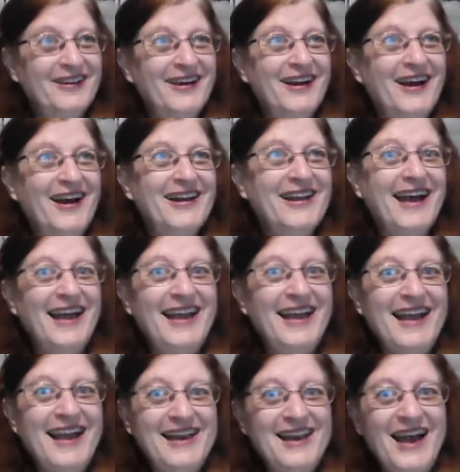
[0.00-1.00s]
Okay?
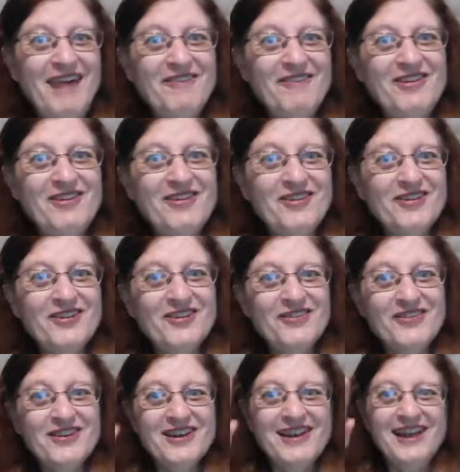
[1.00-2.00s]
And you have to sort of
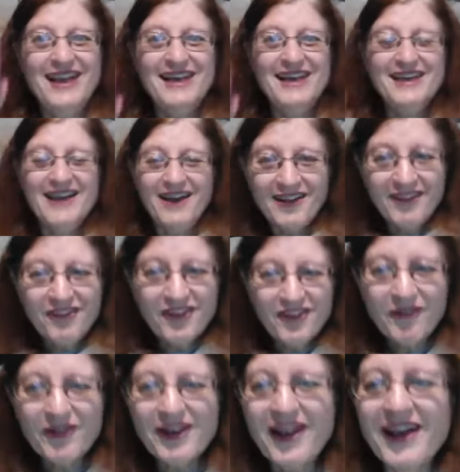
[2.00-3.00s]
lean. Now, if
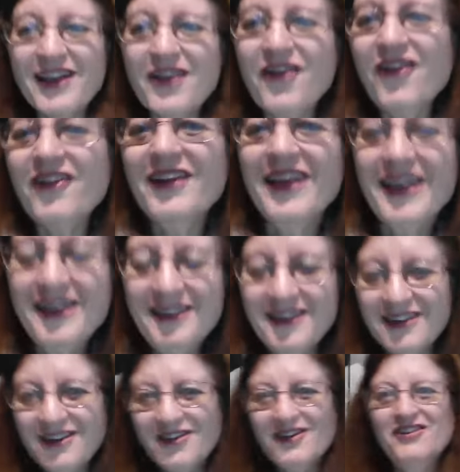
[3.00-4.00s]
someone like Colin,
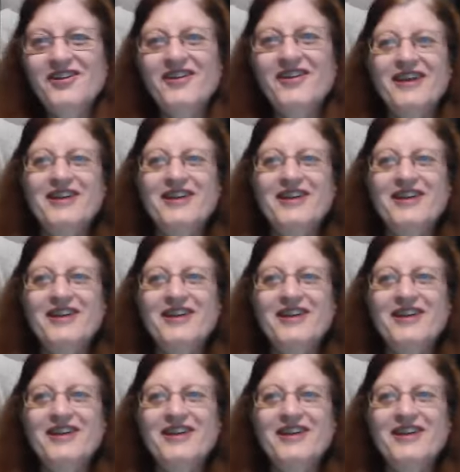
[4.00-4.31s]
you could do it.